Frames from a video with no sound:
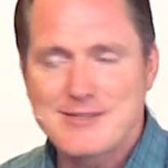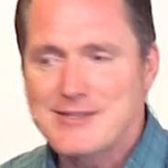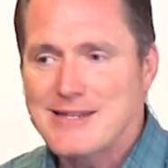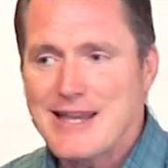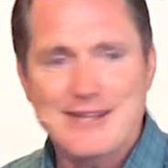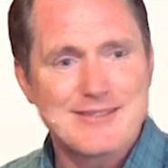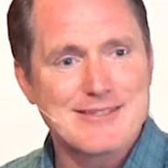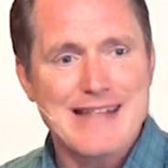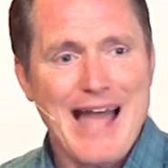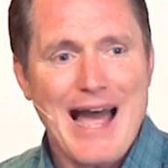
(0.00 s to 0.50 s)

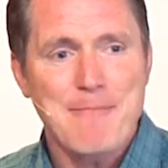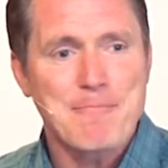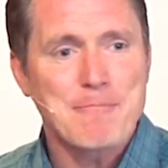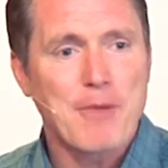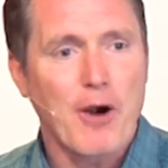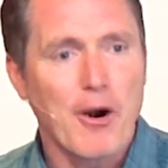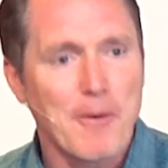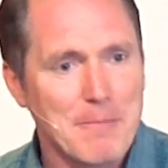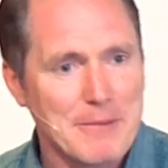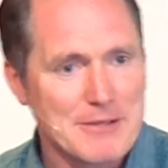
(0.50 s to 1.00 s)
It's not
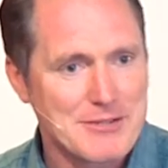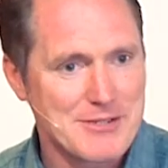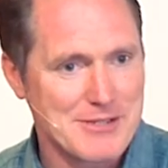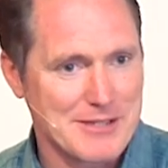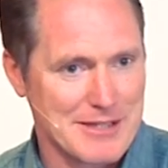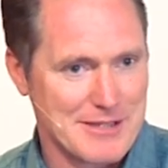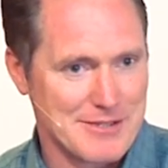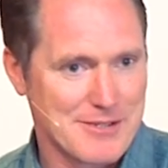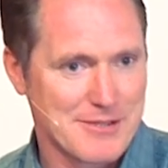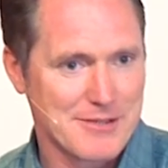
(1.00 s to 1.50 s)

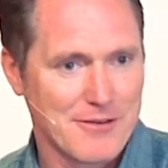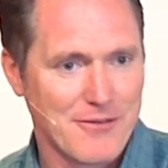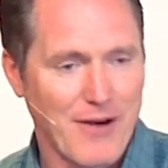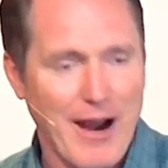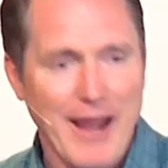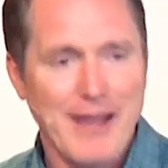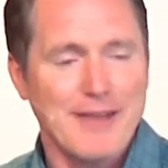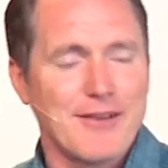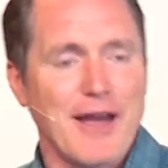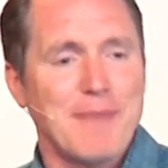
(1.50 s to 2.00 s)
purposeless,
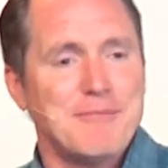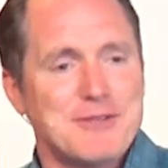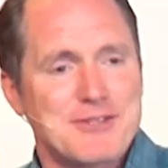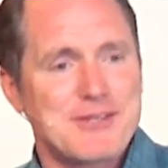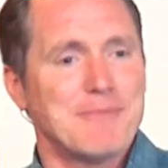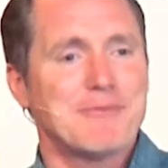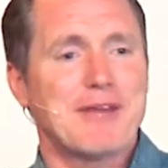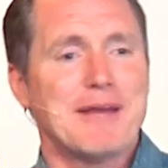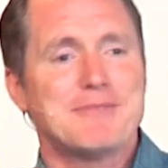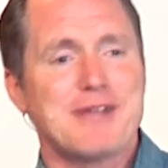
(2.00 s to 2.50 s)
right? I mean,
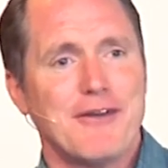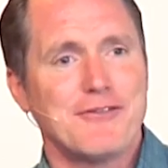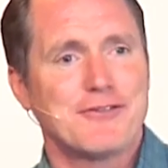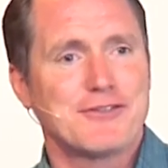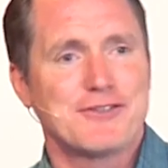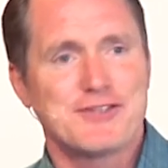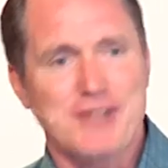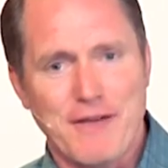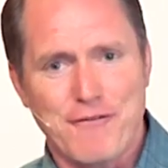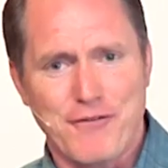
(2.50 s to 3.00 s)
sometimes
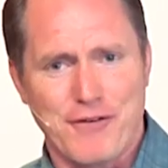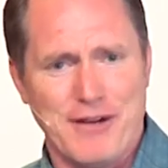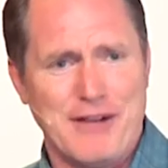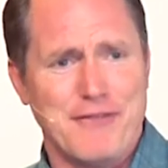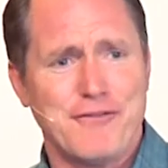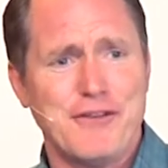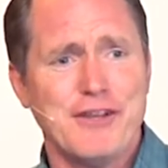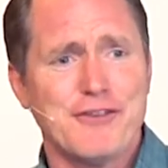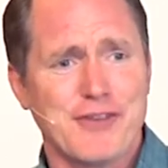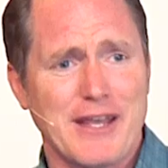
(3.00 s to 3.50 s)
our suffering,
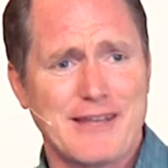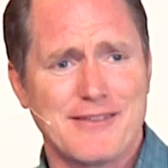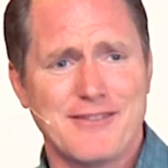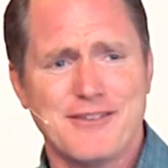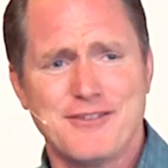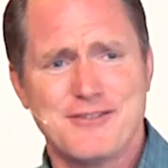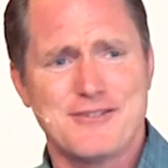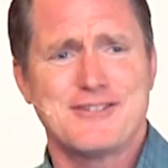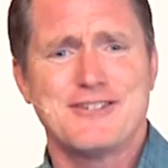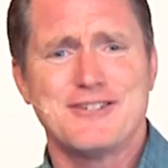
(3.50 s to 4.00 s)
it feels like
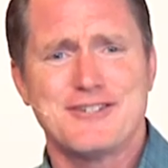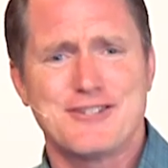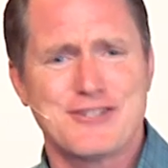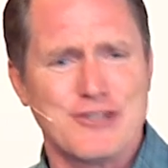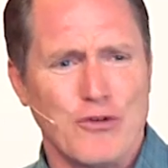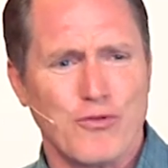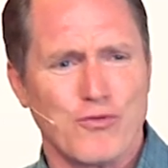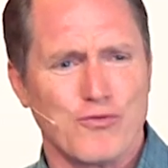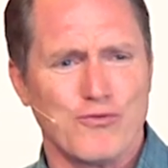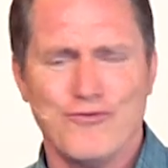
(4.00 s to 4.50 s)
this is just
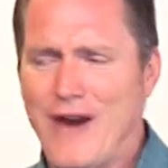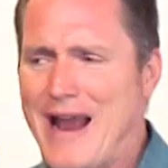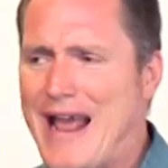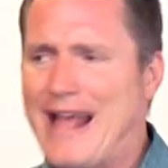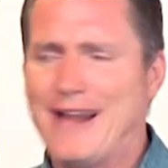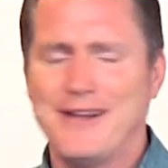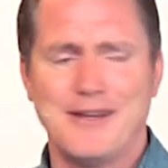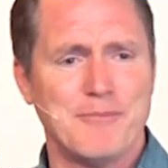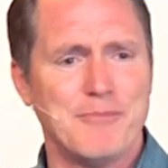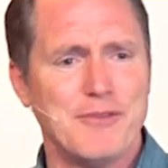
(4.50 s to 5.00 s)
so
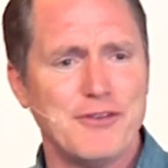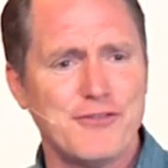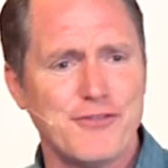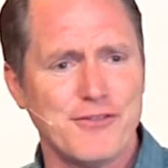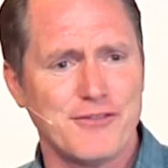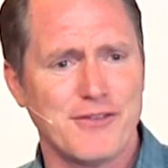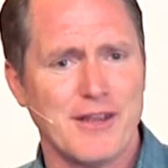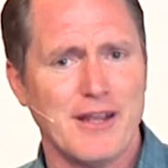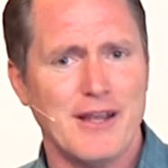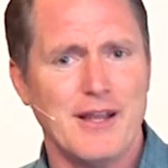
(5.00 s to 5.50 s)
random. This
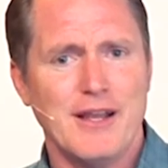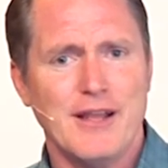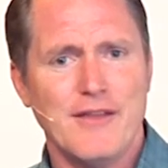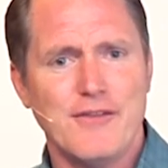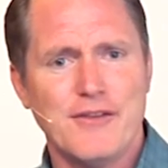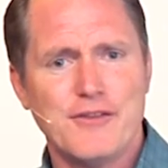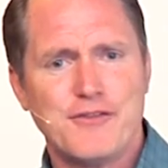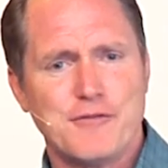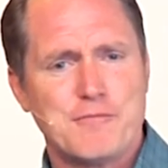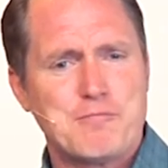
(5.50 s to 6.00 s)
is
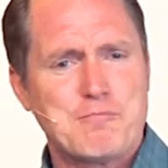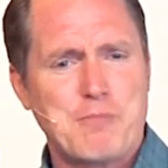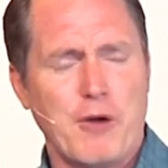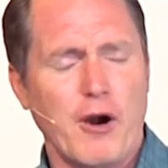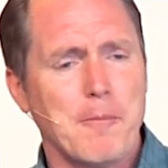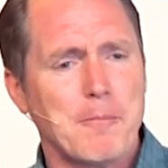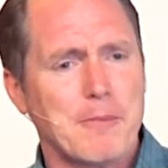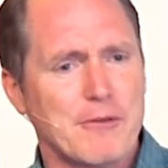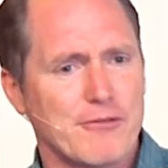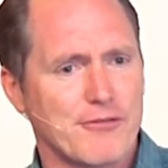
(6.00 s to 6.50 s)

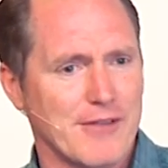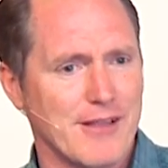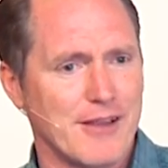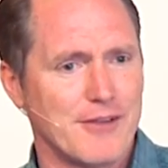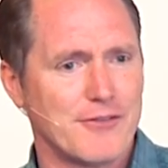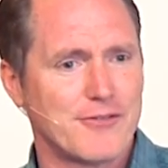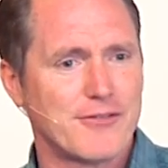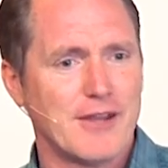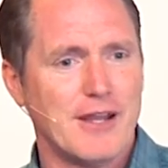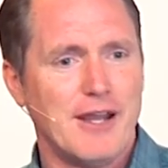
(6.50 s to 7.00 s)

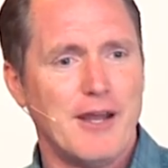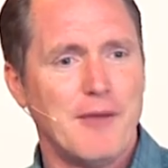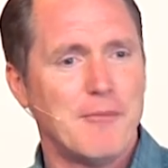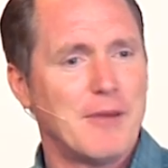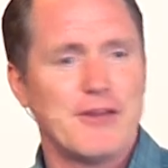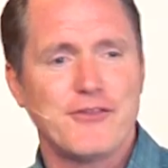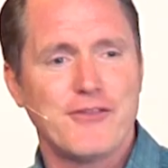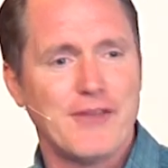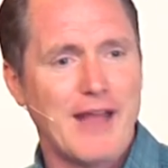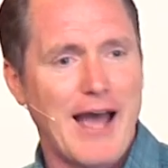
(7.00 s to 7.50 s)
purposeless,
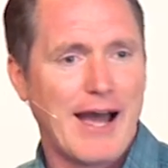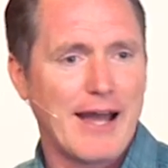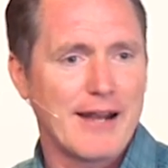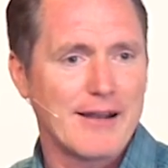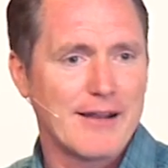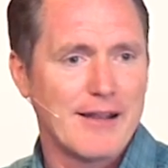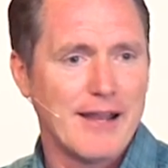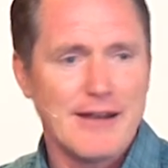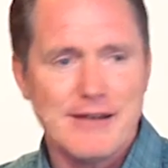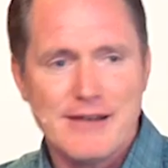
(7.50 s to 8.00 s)
but it's
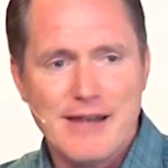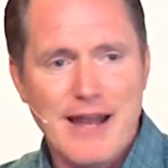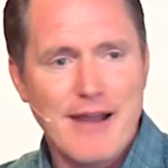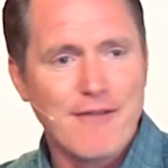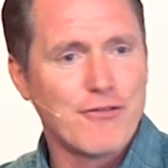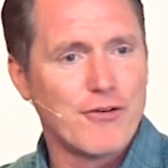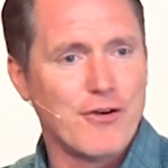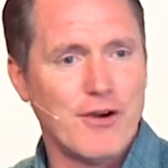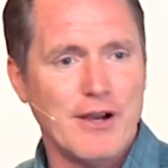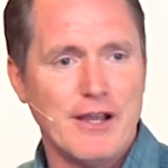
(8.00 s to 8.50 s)
not. It
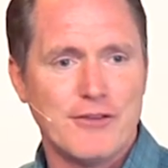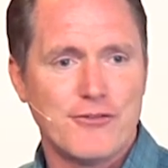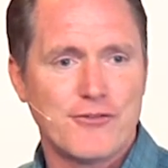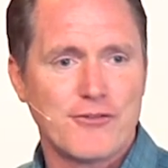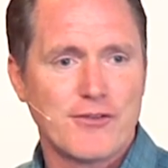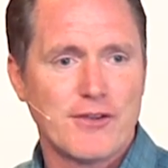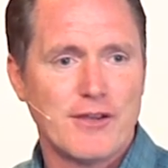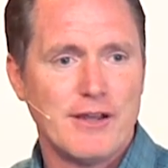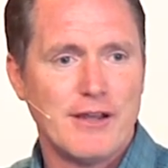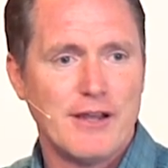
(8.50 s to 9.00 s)
never
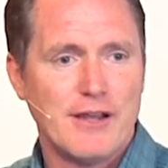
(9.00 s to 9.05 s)
is.